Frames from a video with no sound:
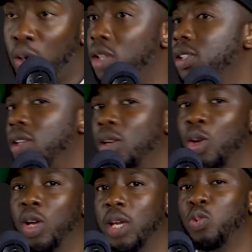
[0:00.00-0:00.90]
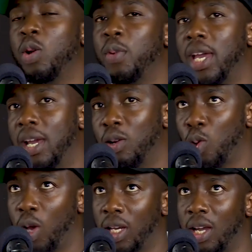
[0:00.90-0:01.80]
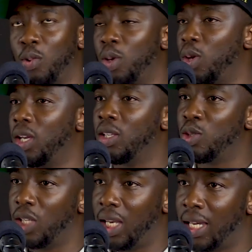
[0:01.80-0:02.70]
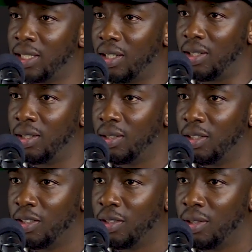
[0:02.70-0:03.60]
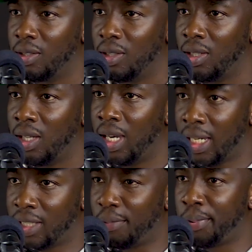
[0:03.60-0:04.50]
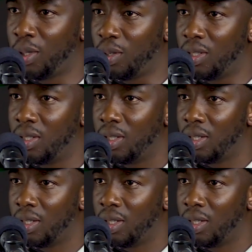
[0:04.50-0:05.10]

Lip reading: Because look at where we're going now. We're going into election period.